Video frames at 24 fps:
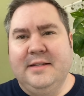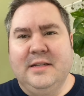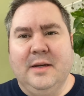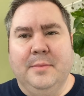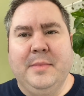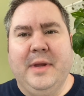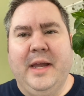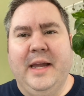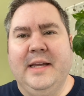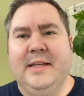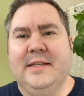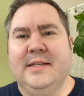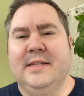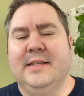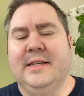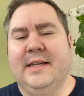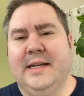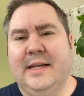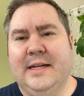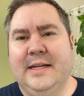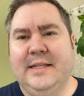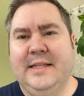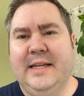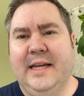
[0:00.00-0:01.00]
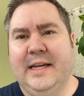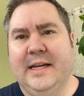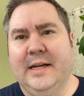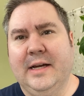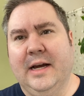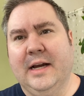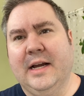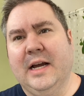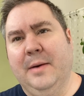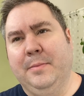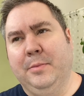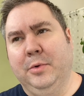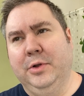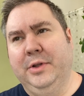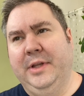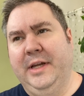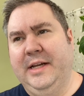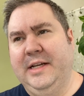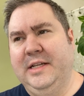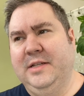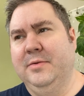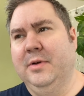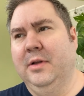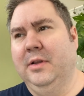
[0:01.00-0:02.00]
some cases it could take a couple
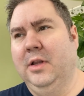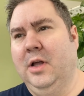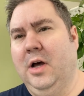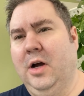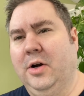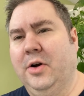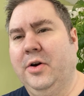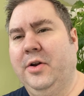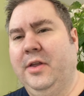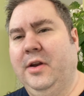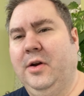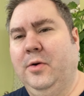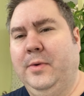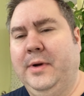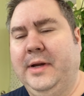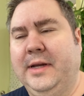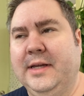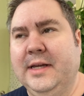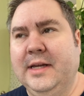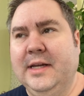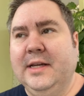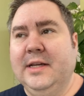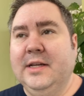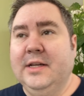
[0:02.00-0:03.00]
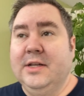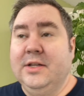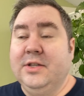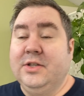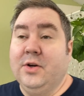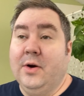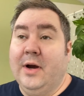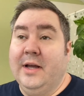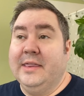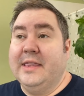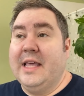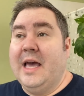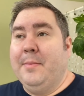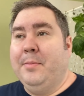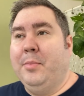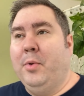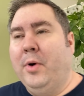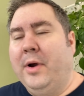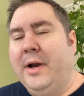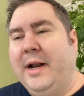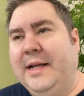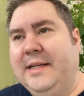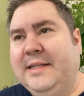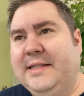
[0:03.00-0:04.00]
days longer than a week. So at that
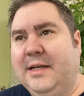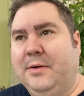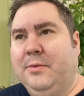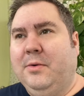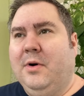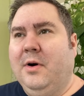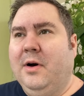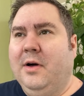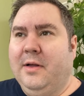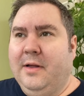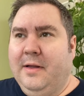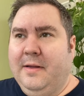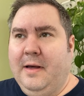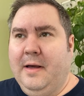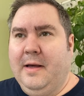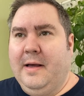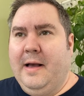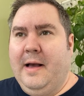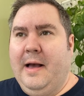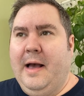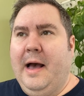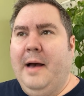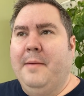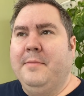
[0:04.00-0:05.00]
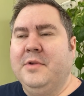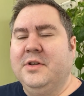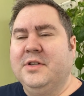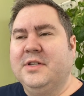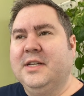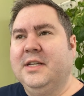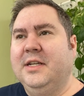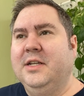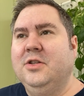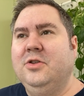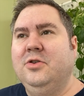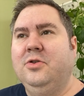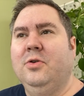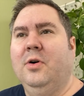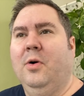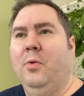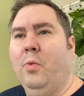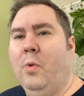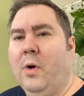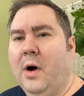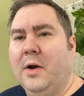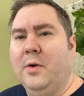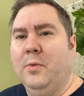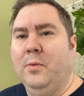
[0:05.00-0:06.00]
point I said, well, I'm just gonna do a
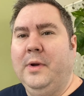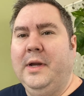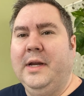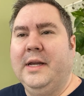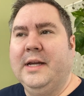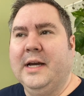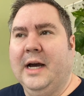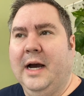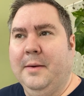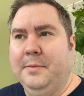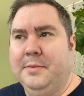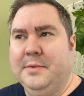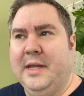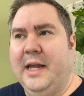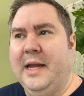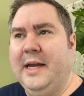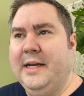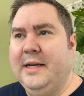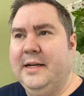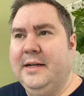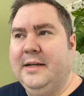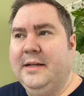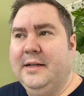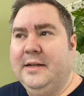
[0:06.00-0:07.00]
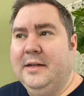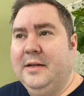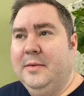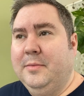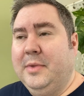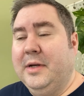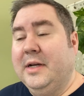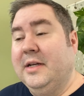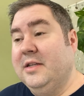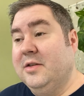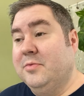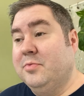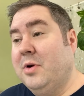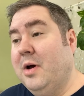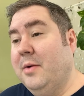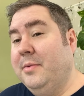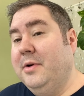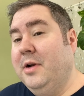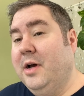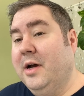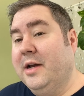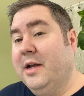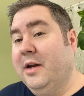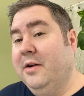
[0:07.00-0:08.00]
1 week update because it's
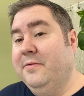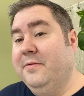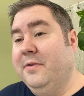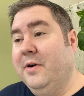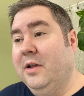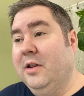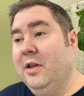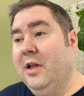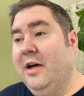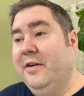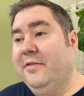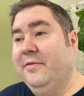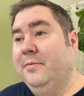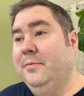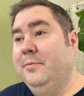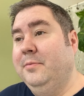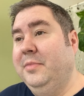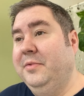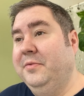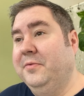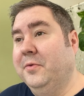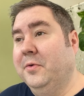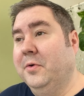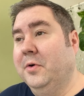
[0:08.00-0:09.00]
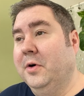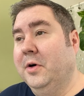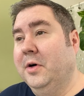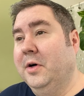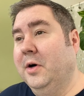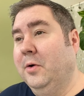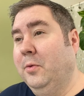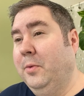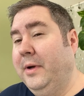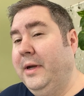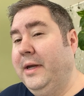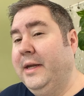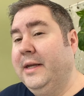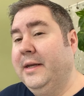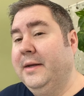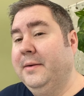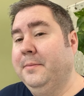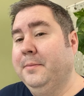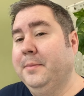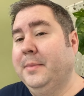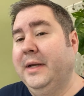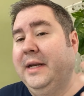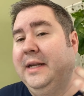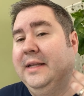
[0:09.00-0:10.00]
probably not gonna fall off before a week,
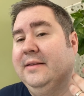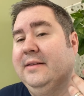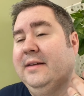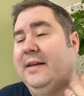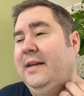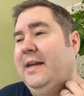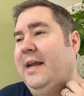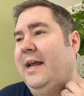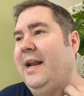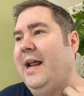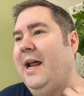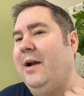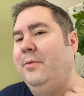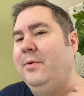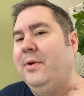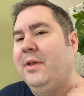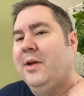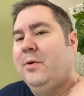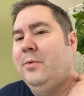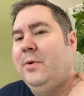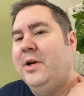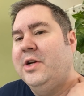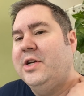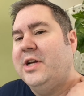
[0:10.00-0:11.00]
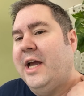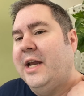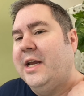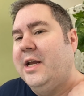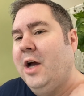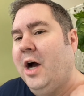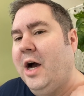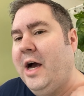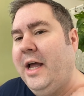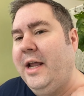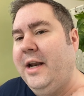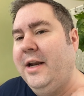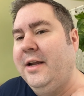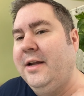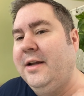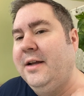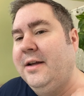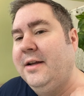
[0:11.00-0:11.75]
but it did. And I really wish I got